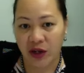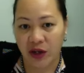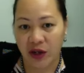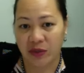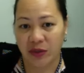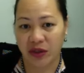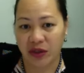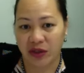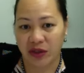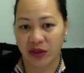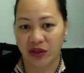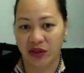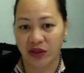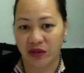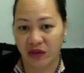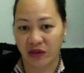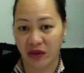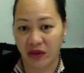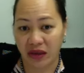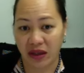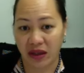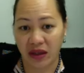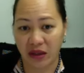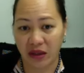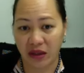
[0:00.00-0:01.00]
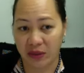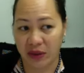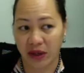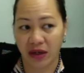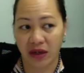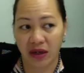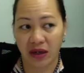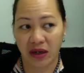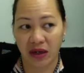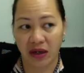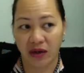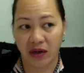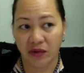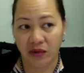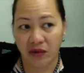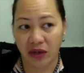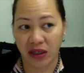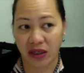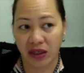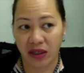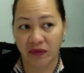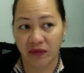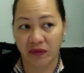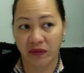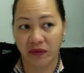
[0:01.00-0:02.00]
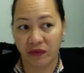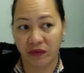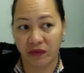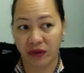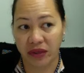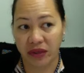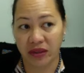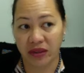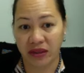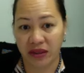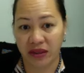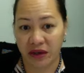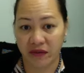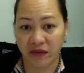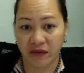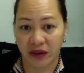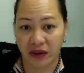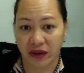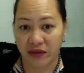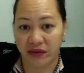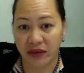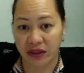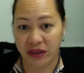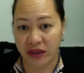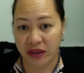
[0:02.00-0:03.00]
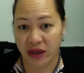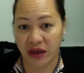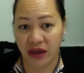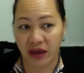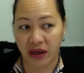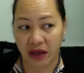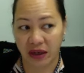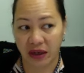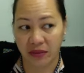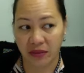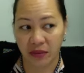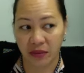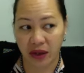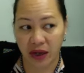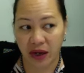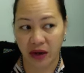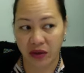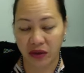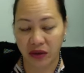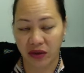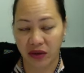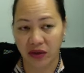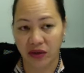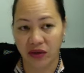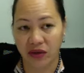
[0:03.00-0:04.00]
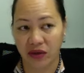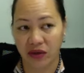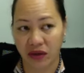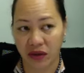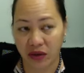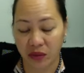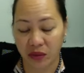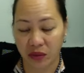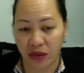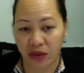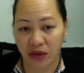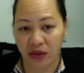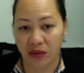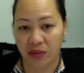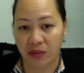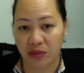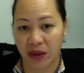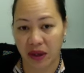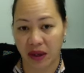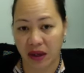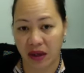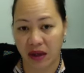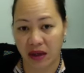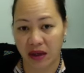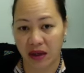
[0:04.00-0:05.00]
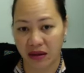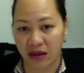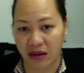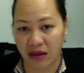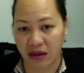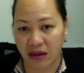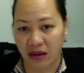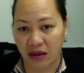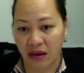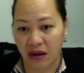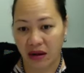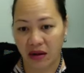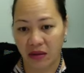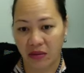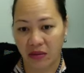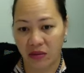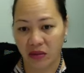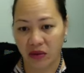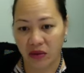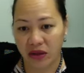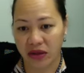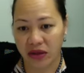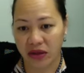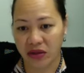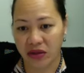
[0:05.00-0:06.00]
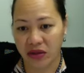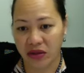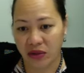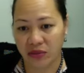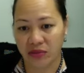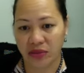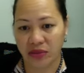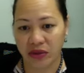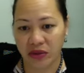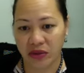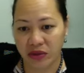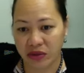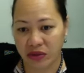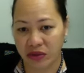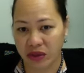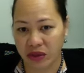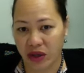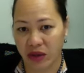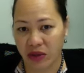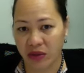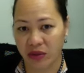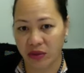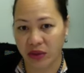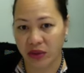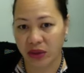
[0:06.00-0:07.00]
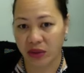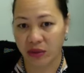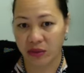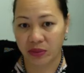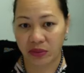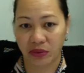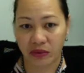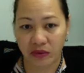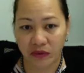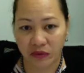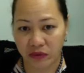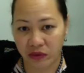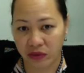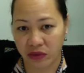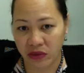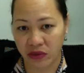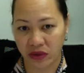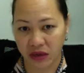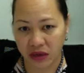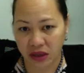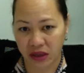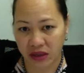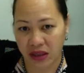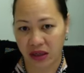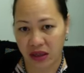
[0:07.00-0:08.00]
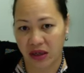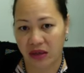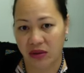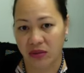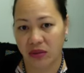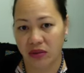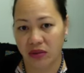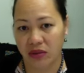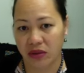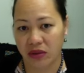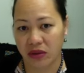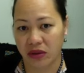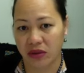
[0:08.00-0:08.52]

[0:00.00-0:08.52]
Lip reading: Because if you think about it, if we give free stuff every time, how do you think we're going to pay our mortgage, our bills? How are we going to put food on the table?